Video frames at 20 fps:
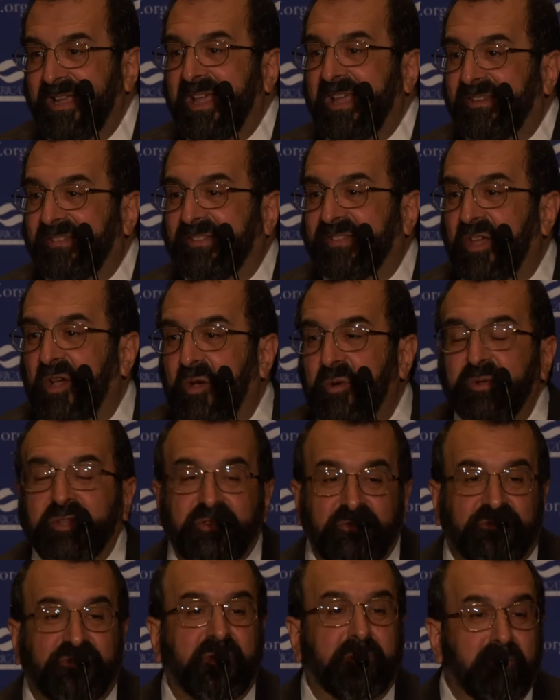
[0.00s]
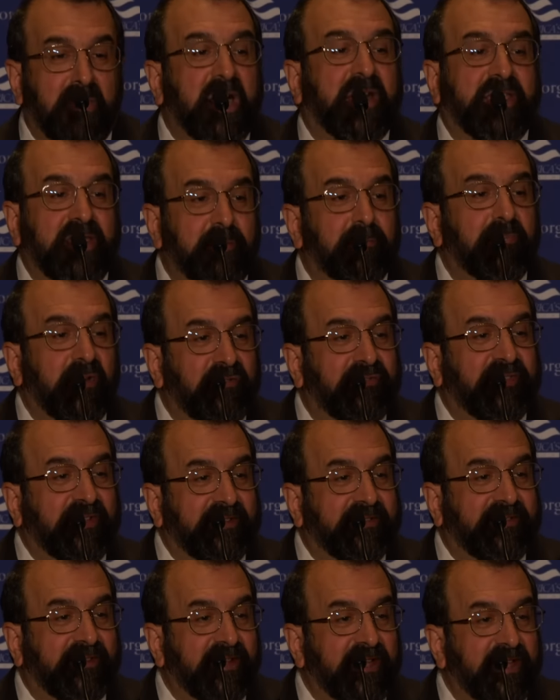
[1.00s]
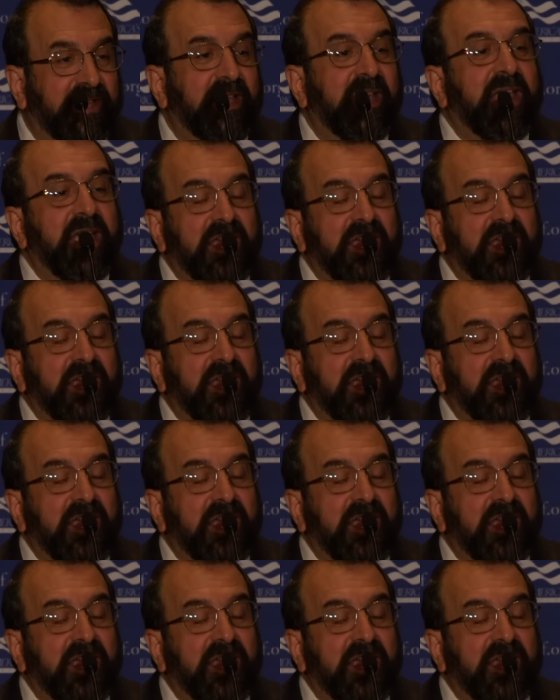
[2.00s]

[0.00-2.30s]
And so you should mock him mercilessly.